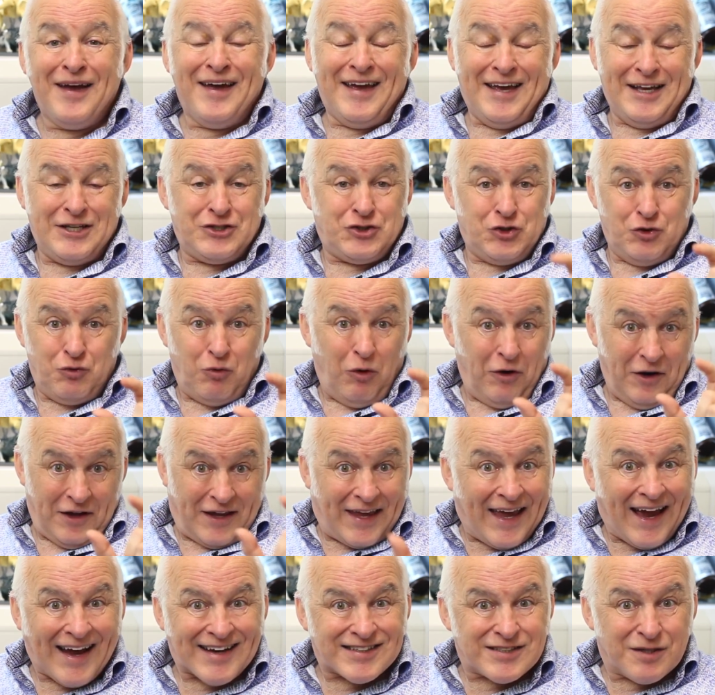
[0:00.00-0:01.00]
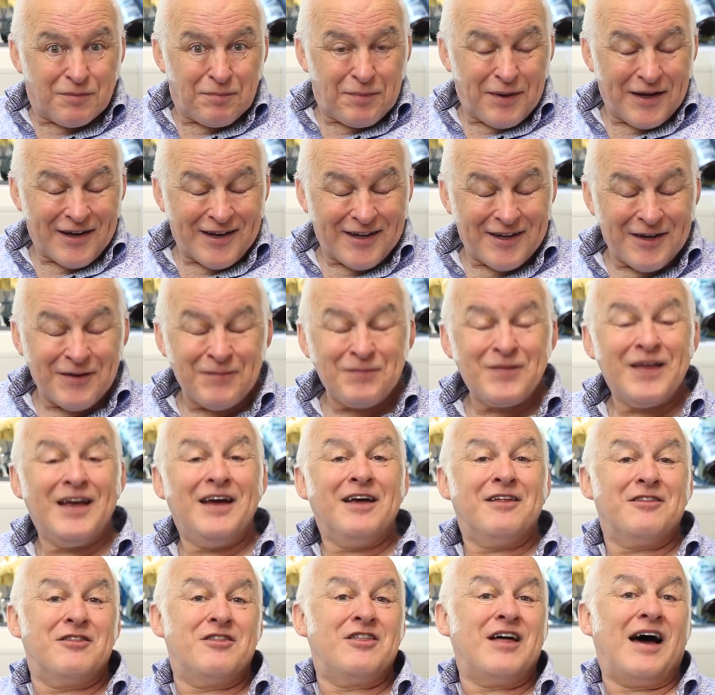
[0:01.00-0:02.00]
is you want a caterpillar
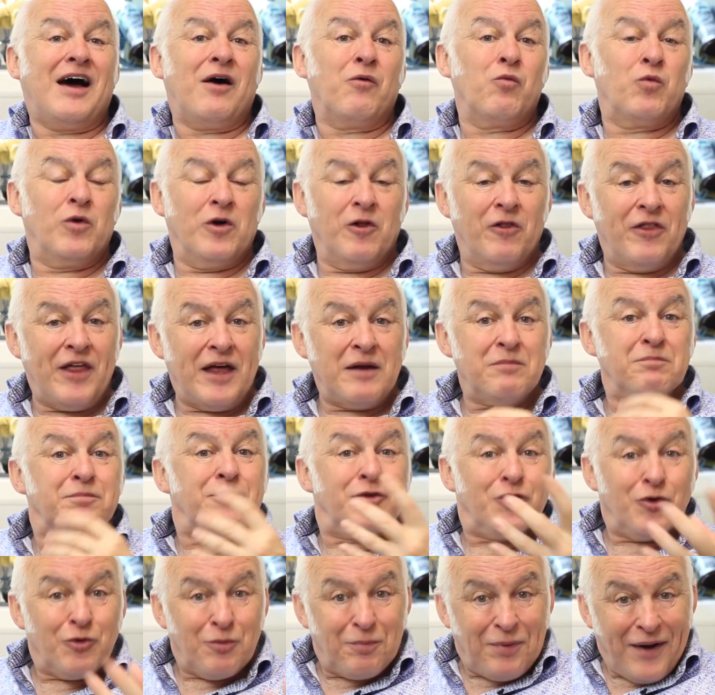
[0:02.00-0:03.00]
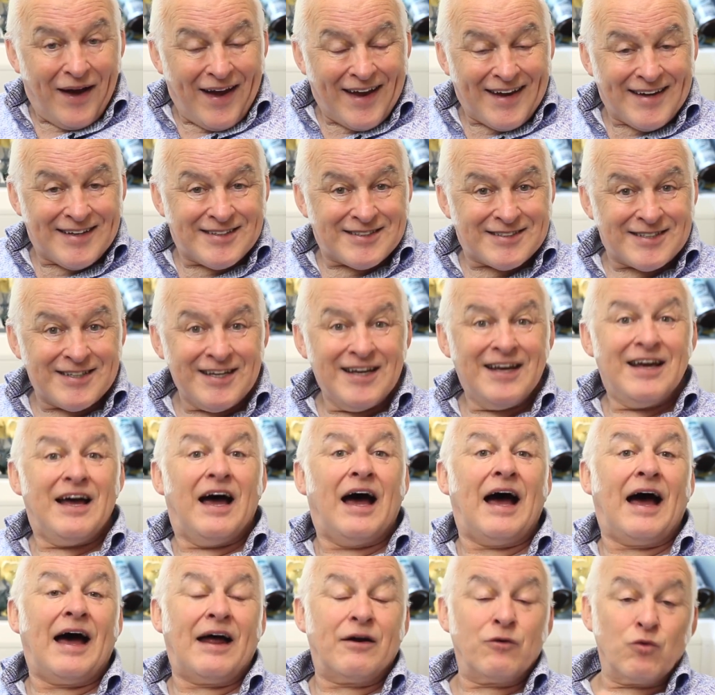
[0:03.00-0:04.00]
that will then pupate
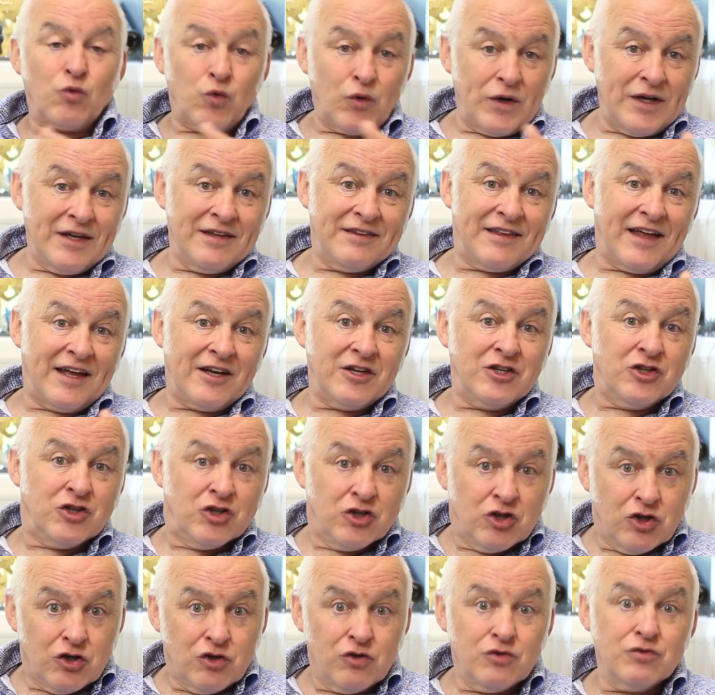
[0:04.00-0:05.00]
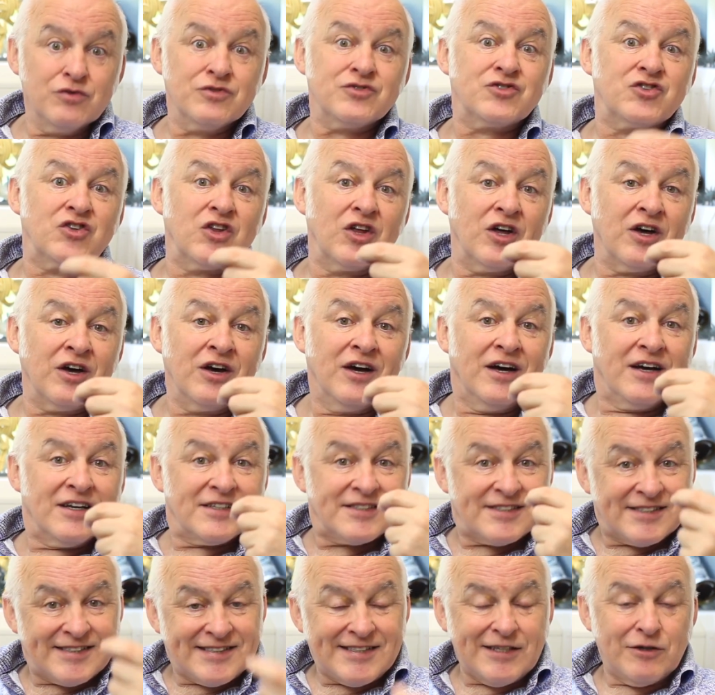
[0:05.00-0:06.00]
and we then use the
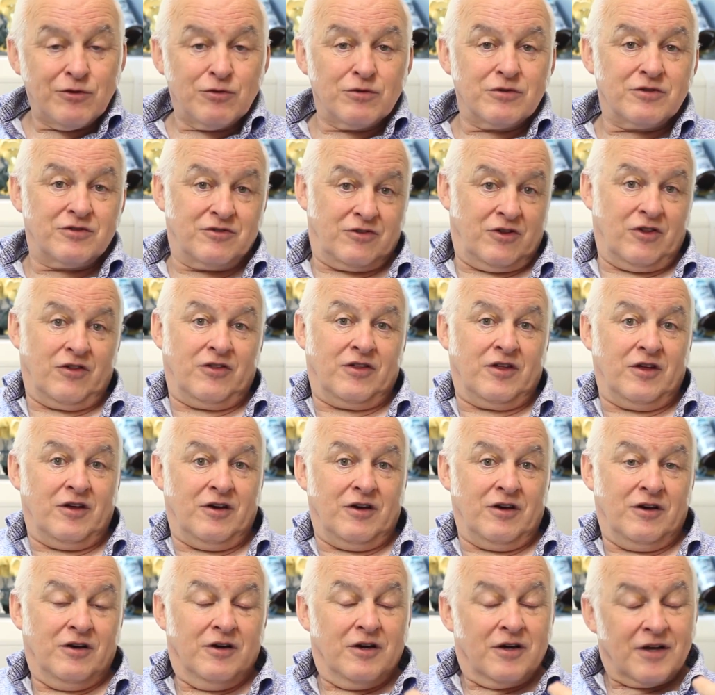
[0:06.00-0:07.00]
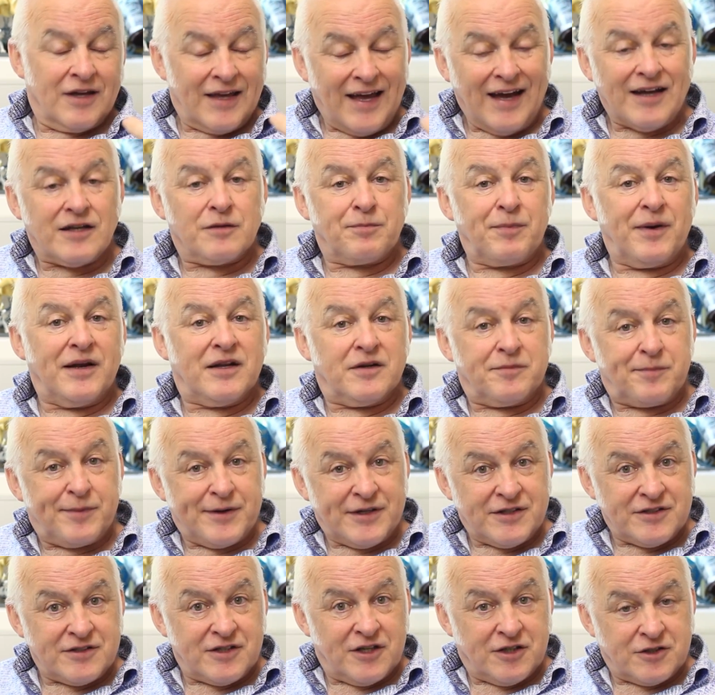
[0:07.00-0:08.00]
silk that the
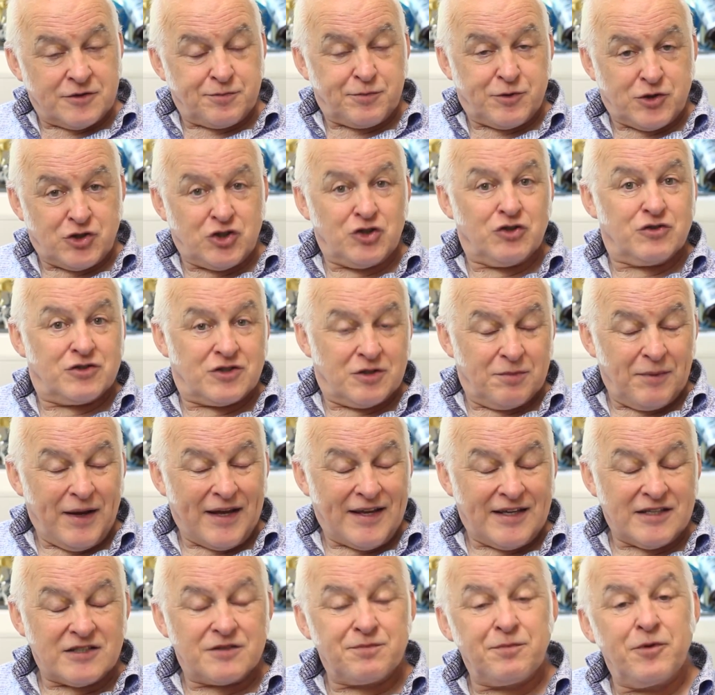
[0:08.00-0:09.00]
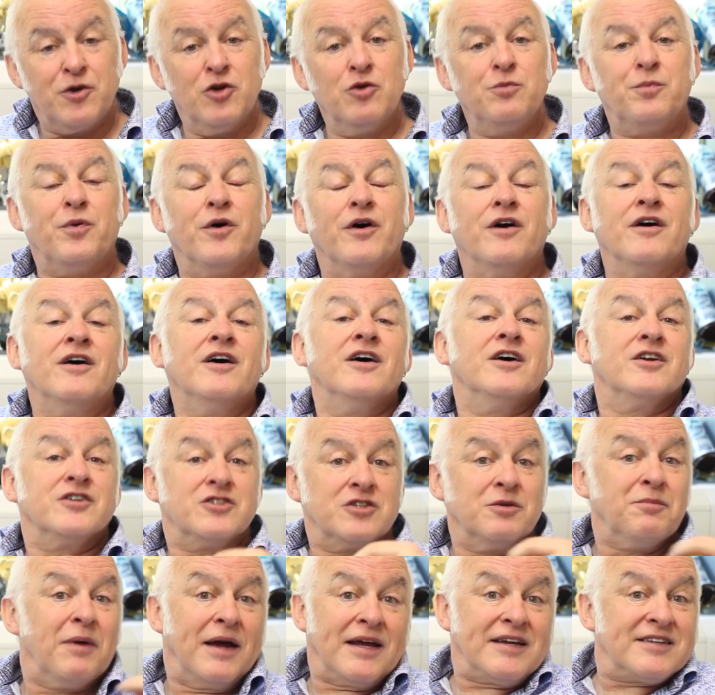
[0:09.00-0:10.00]
caterpillar has produced to make its pupa to
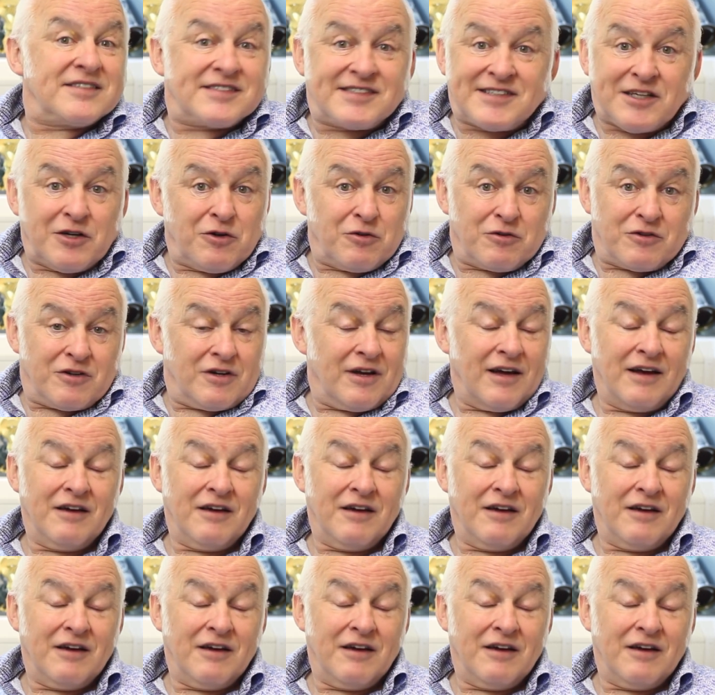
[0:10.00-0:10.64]
make silk